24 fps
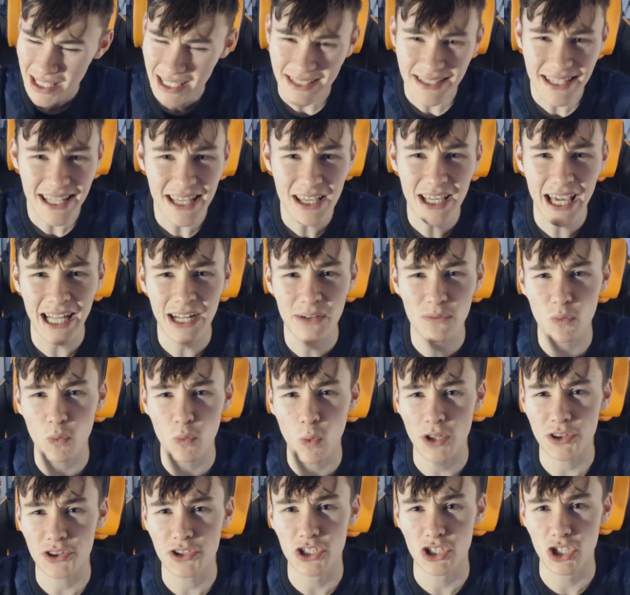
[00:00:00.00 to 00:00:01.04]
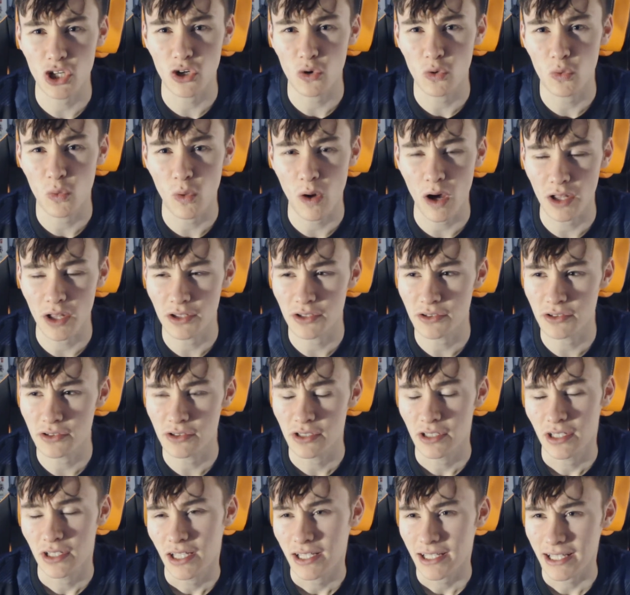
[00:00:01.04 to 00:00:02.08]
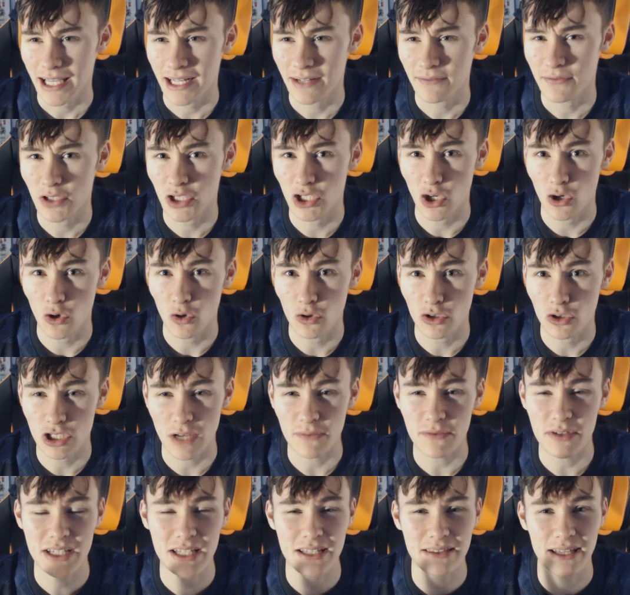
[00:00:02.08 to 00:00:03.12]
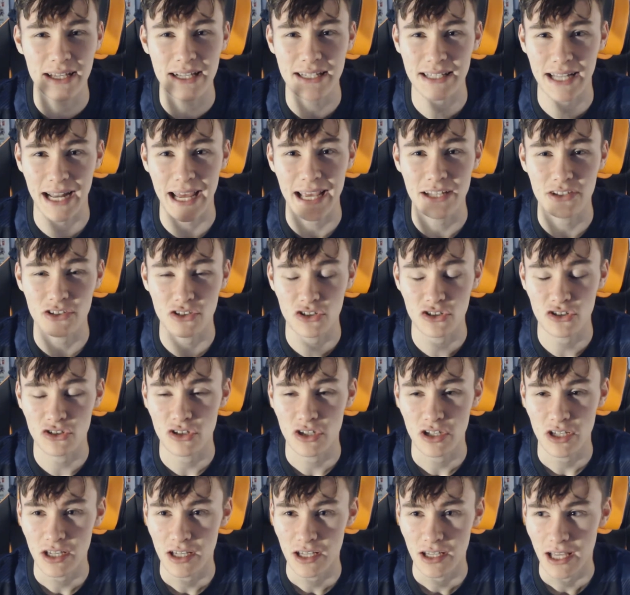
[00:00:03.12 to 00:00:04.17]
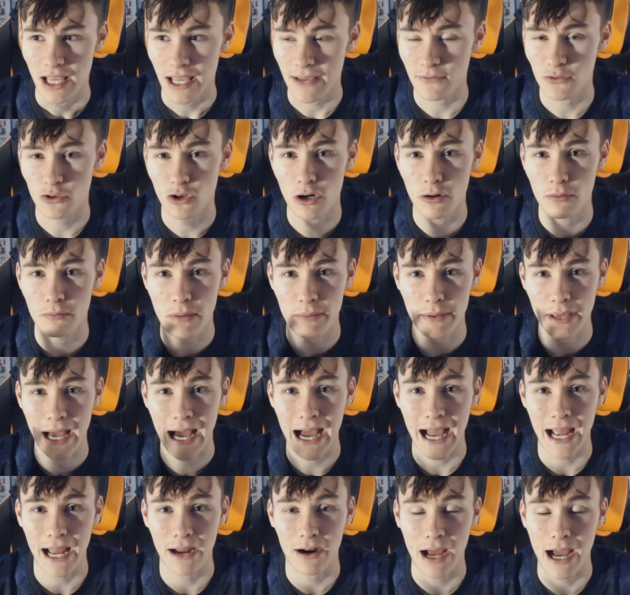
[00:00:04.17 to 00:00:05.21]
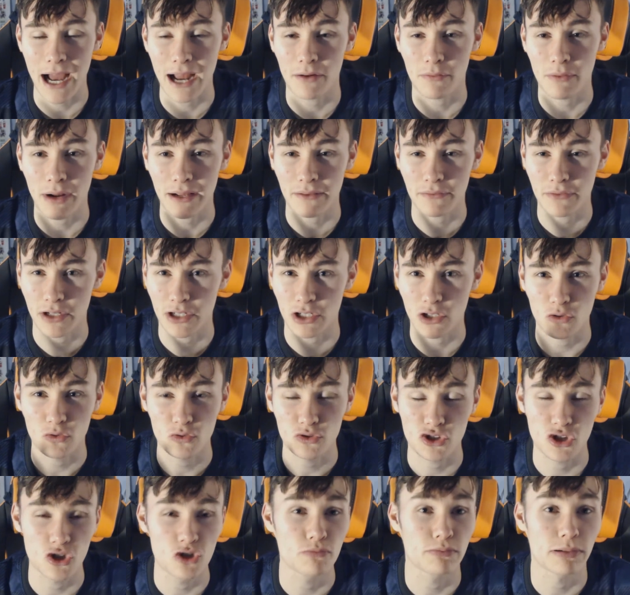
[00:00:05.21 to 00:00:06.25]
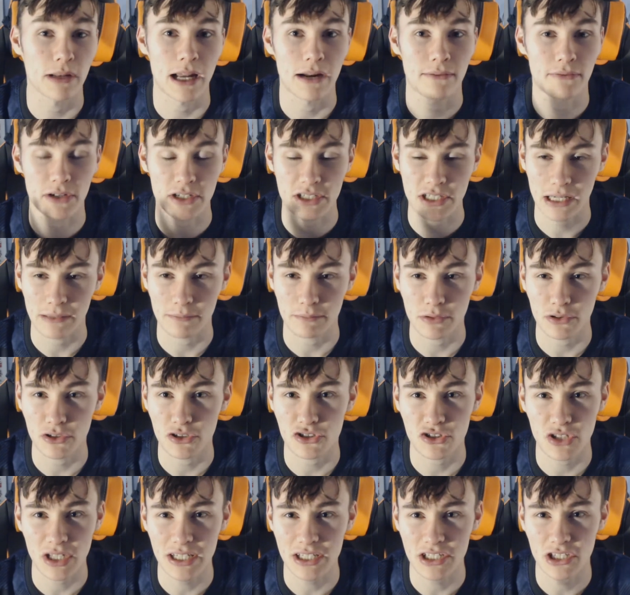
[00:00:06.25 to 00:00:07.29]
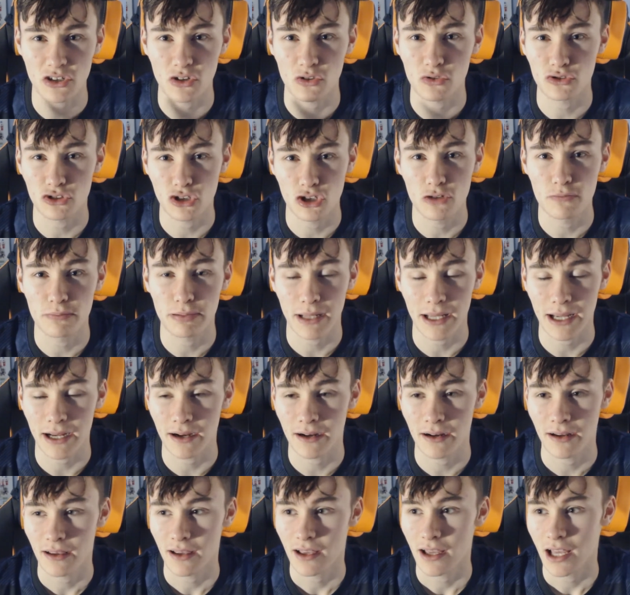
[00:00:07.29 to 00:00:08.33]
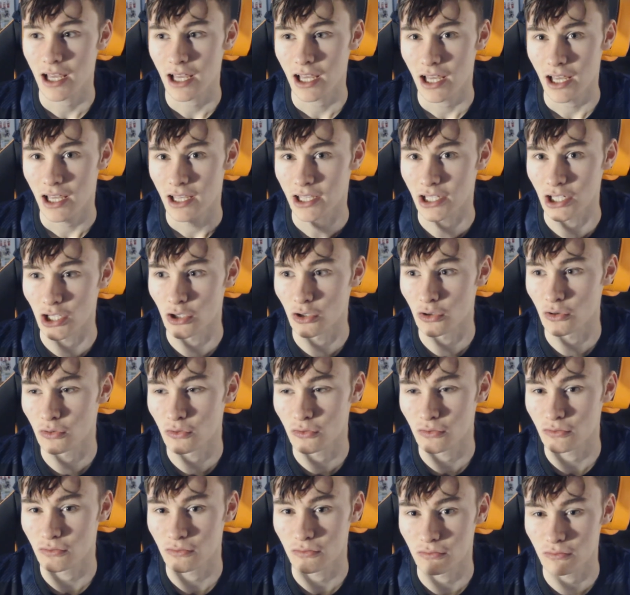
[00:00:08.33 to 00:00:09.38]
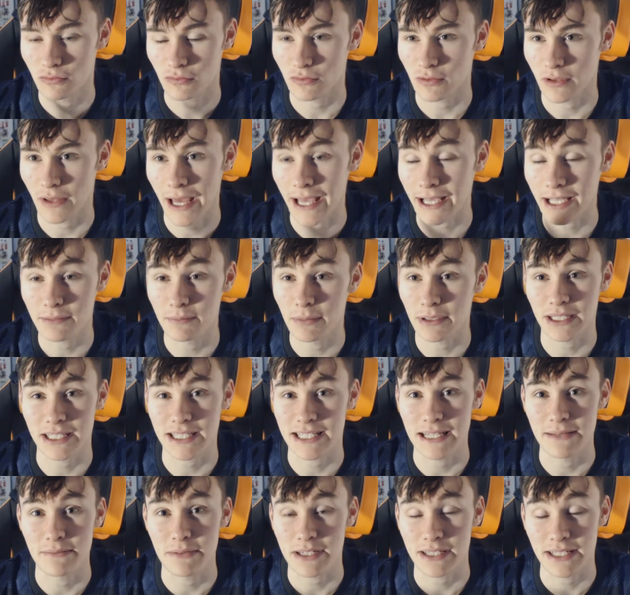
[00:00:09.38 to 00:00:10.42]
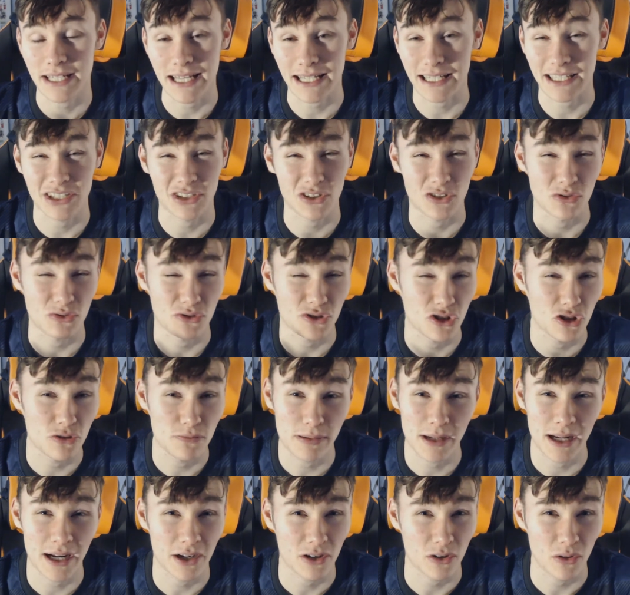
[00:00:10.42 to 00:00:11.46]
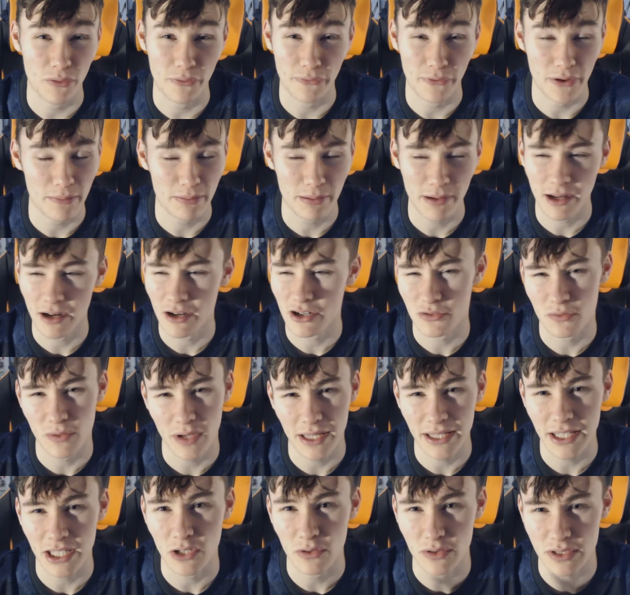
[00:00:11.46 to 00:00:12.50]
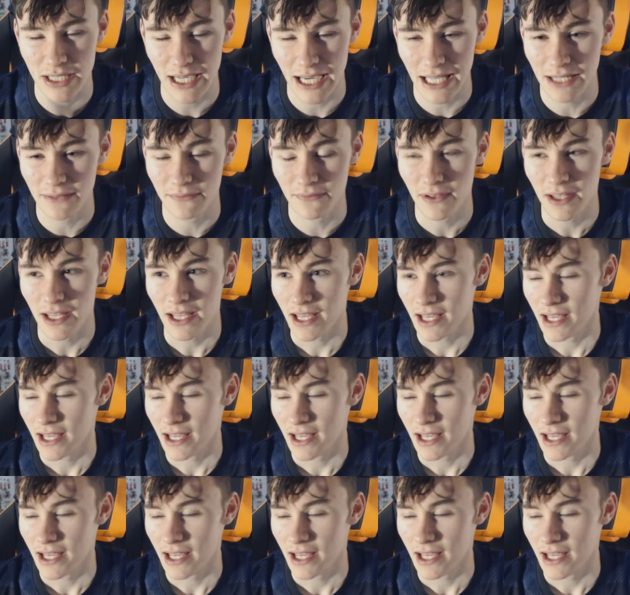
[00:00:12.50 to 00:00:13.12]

see kind of what the Go 1, kind of the goal, because obviously things that I do, even though maybe higher ranked than a Go 2 player, for example, there's things a Go 2 player, you know, I can make the same mistake as a Go 2 player, Go 3 player as well. You know, it's kind of,